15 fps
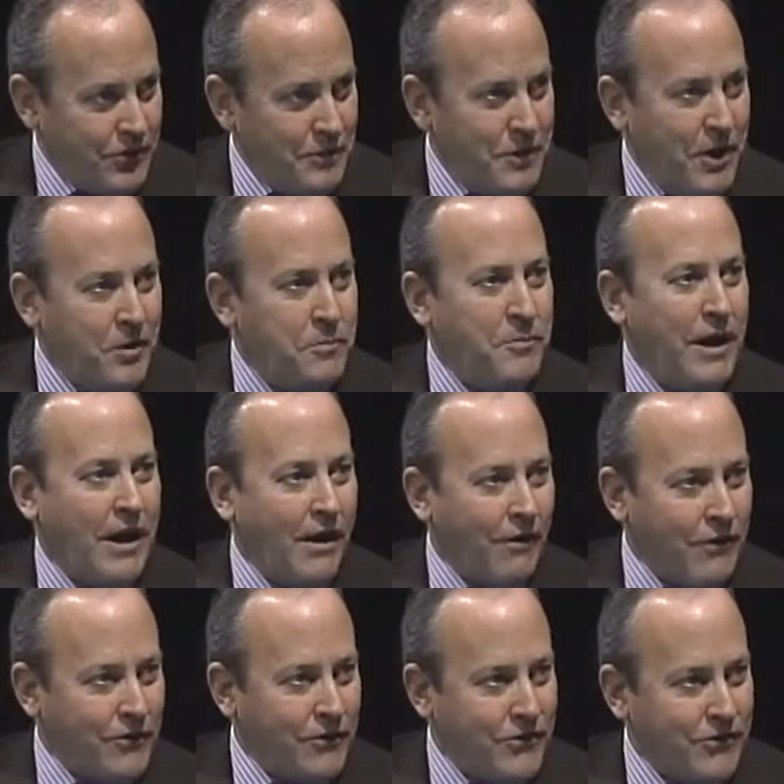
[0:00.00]
about
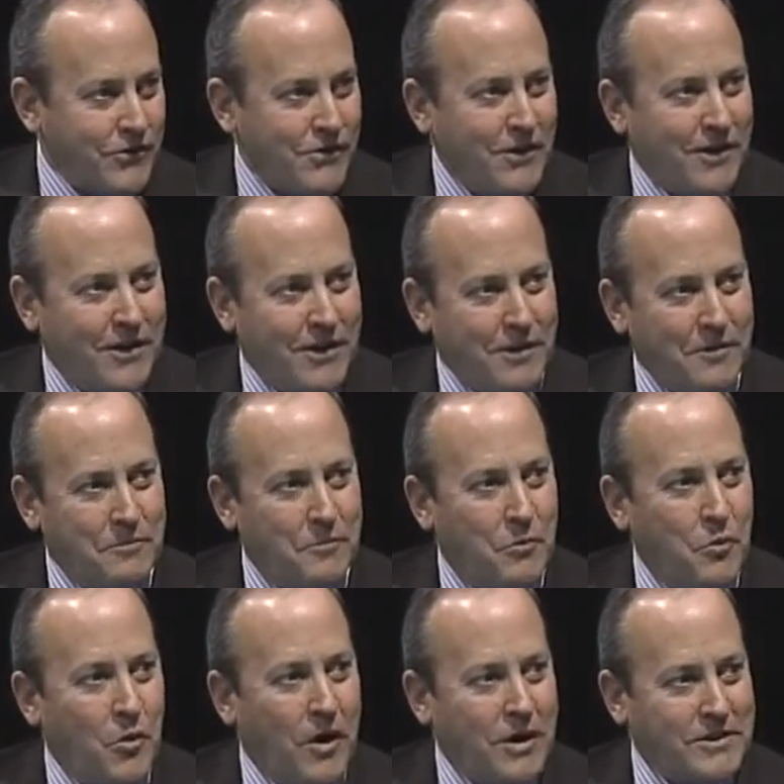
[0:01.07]
parents
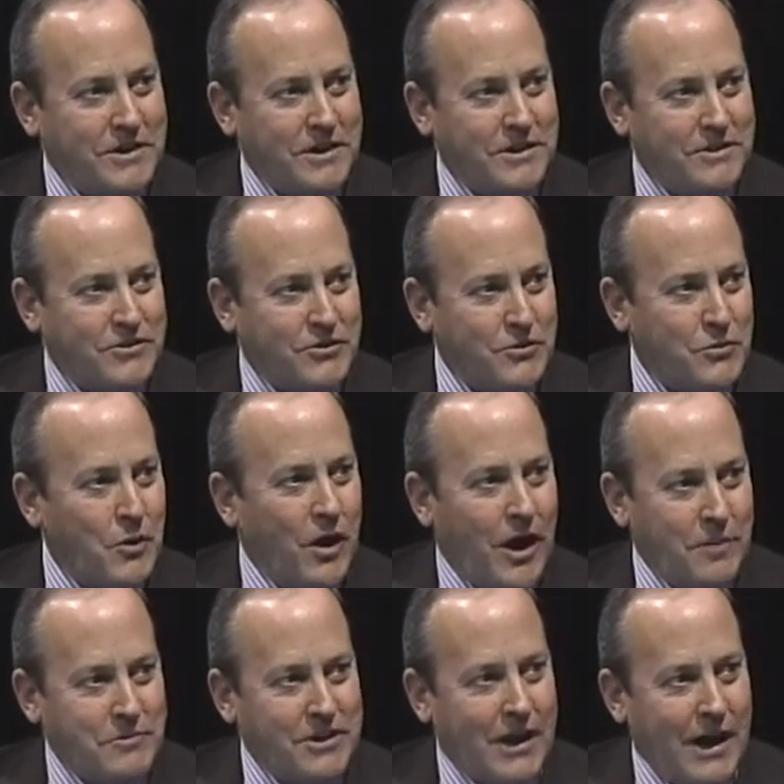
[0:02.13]
wanting to
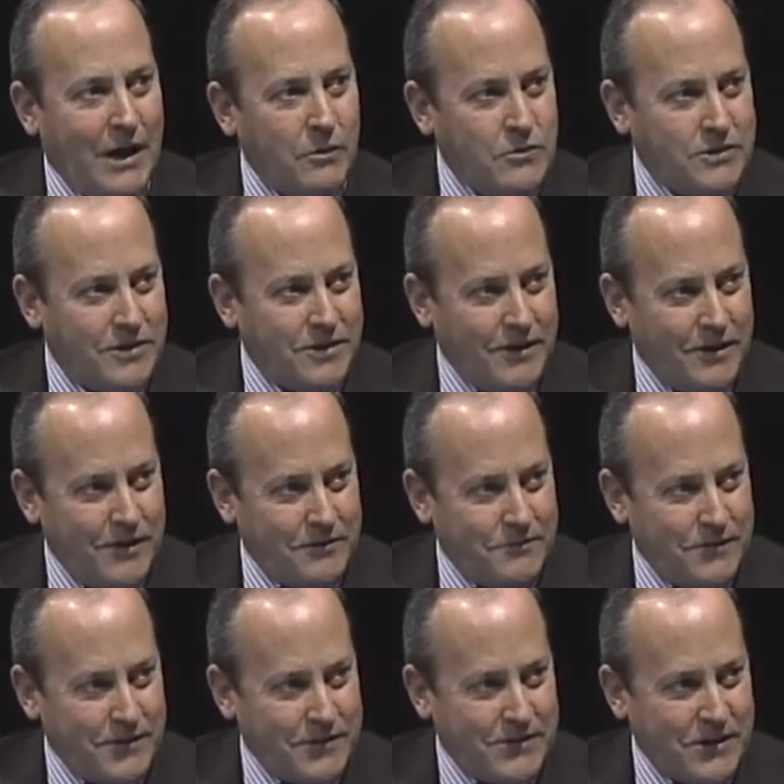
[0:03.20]
opt out of
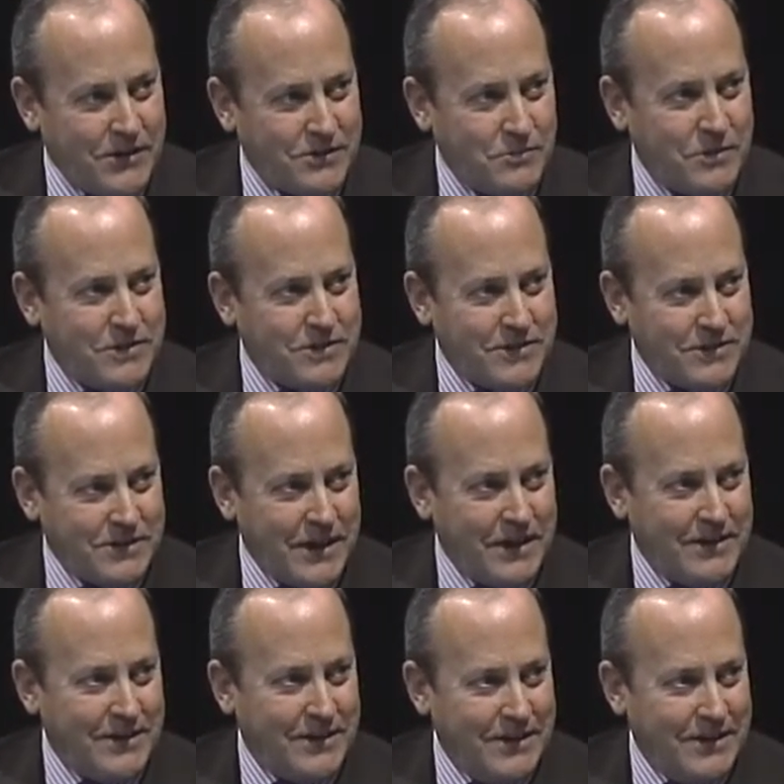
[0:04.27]
assessments. Is that